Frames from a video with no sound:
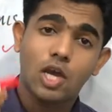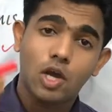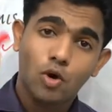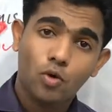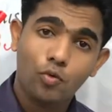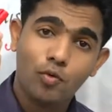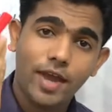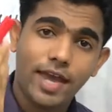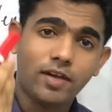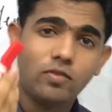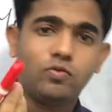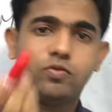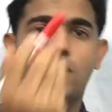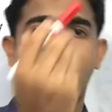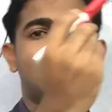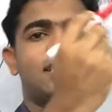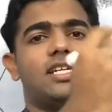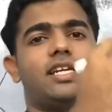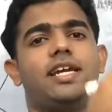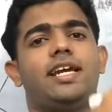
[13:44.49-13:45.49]
when
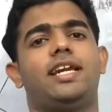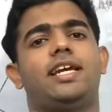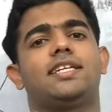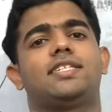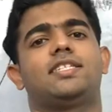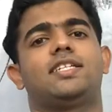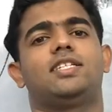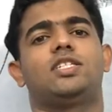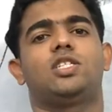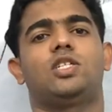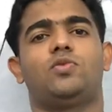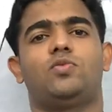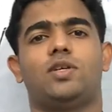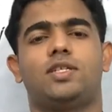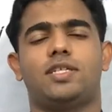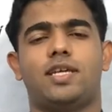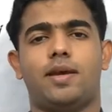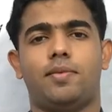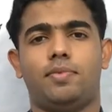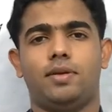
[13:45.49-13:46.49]
flexion and extension
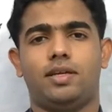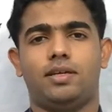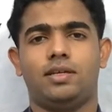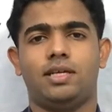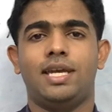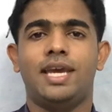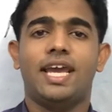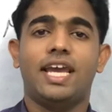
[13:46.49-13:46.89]
was happening?